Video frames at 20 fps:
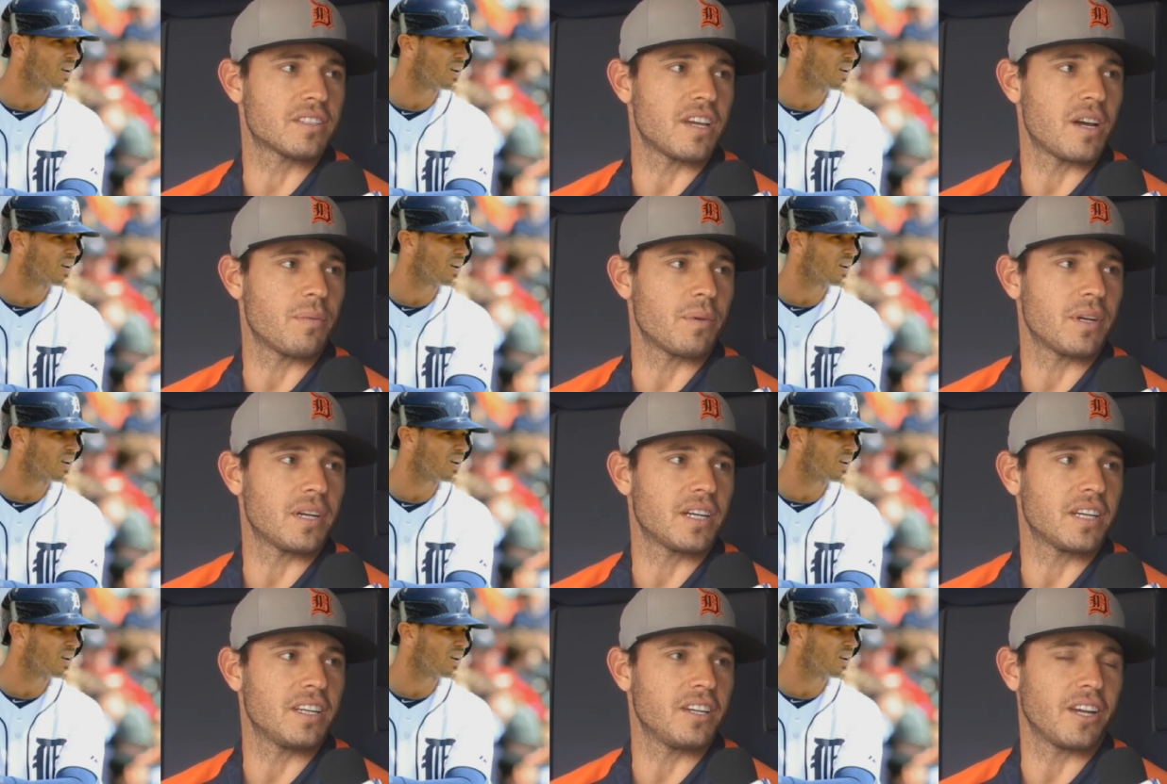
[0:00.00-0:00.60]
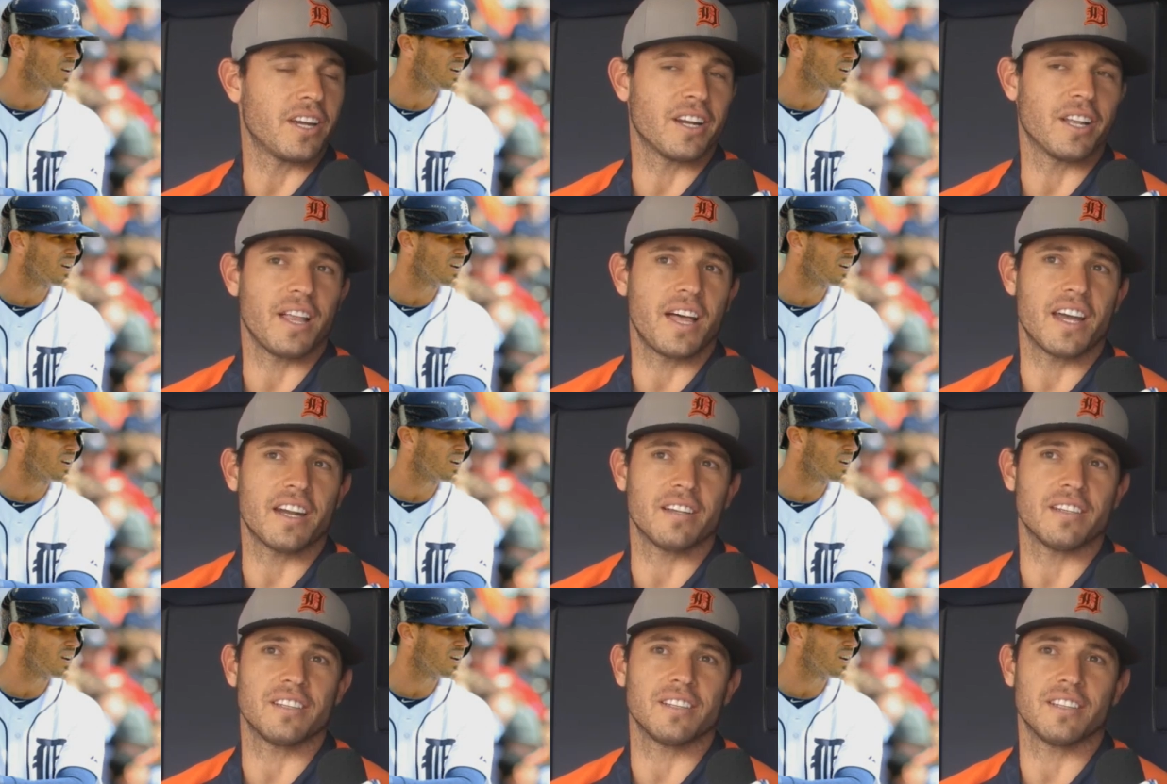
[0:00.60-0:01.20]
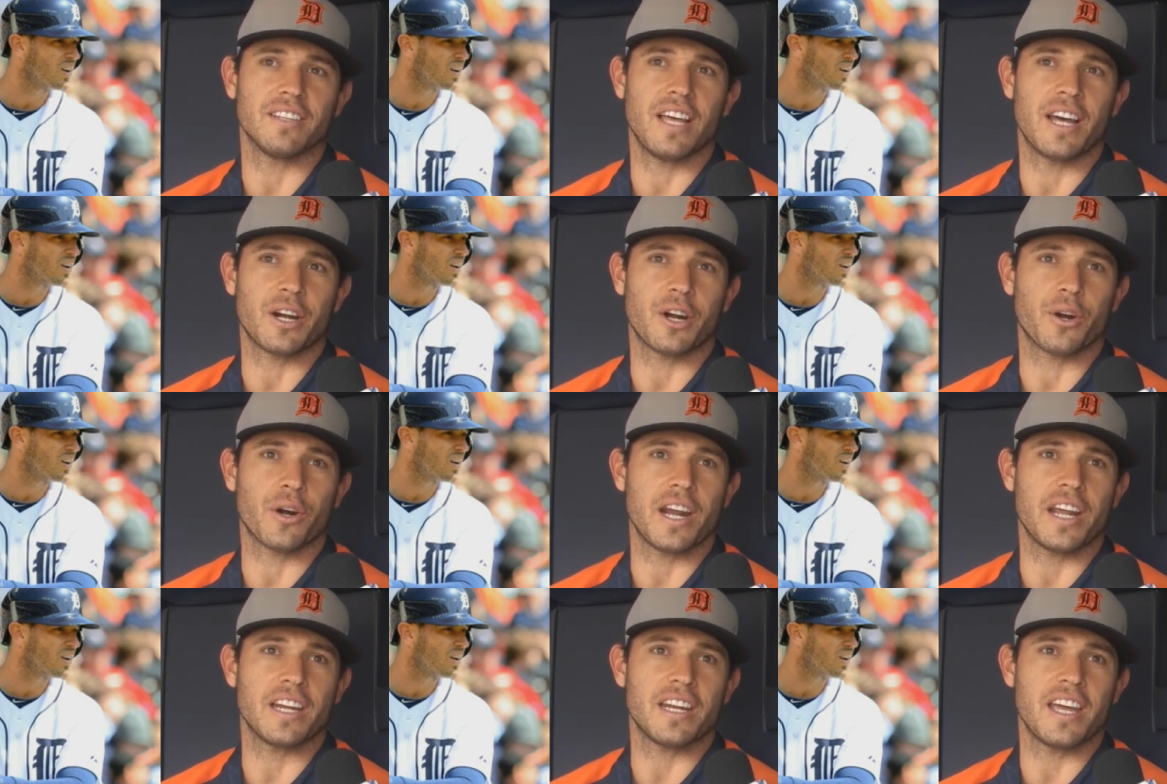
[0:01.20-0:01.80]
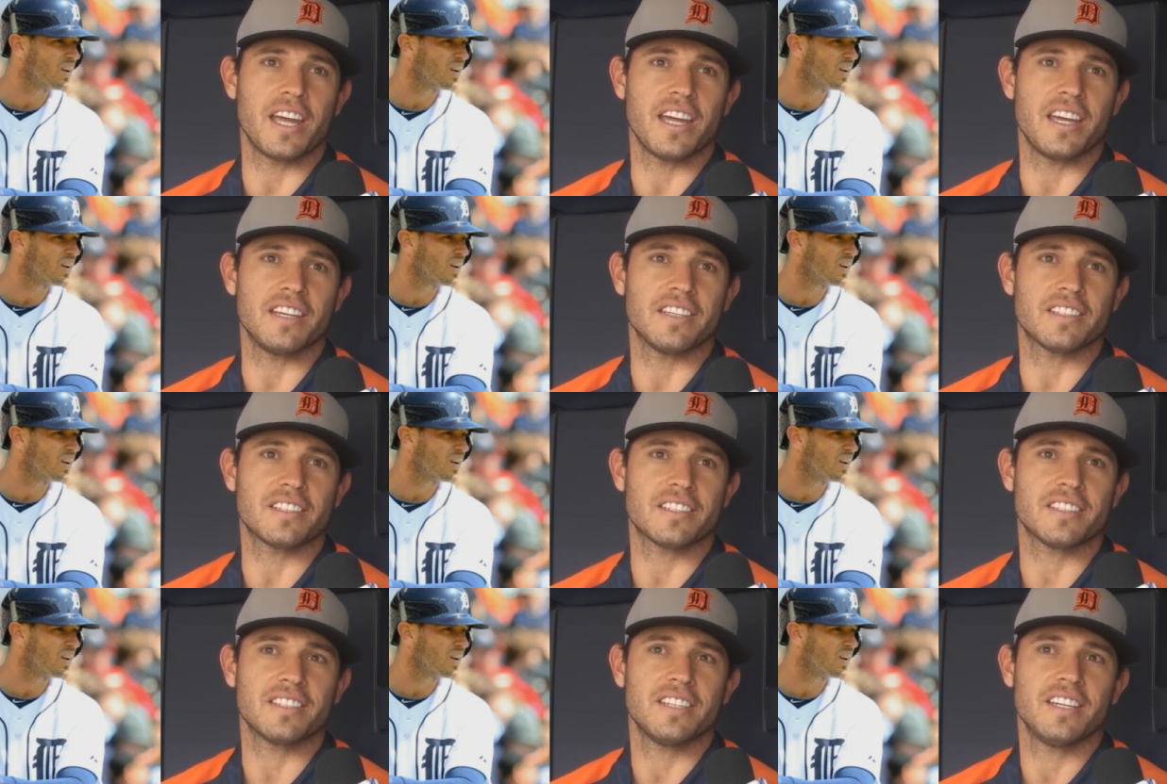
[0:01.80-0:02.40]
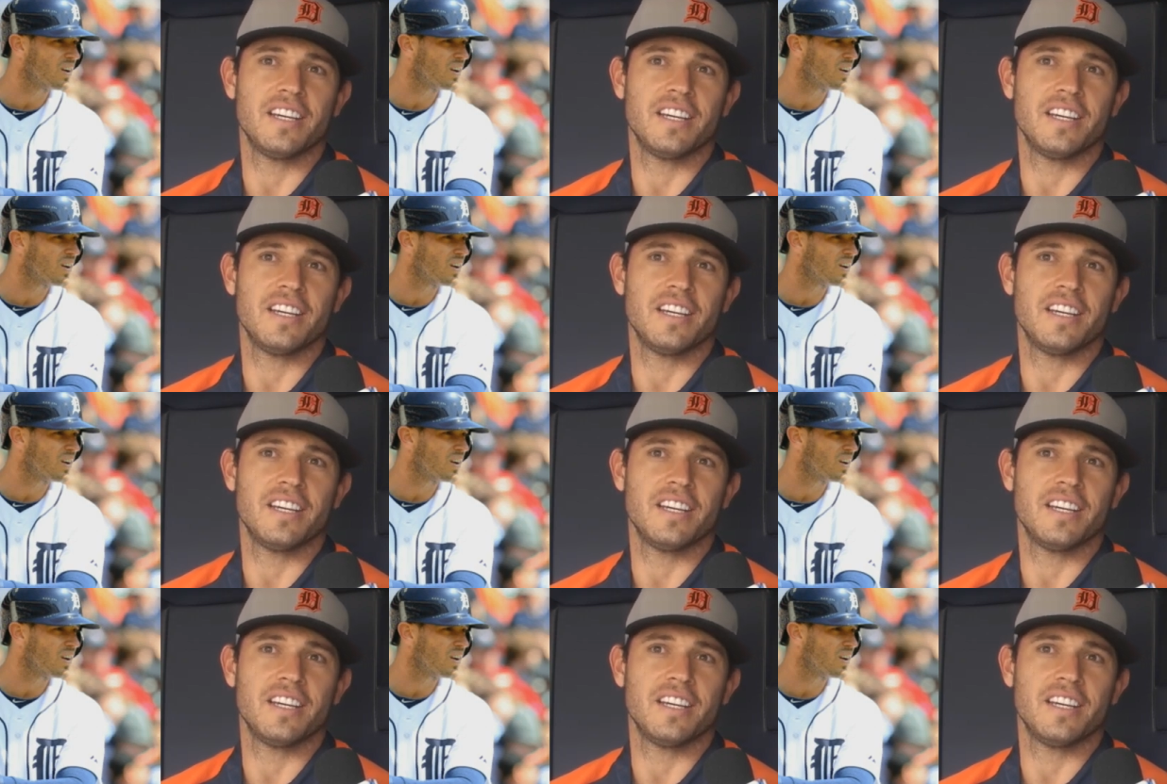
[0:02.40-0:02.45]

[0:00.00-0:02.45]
Speaker 1: of the summer. You get a lot of a lot of great days,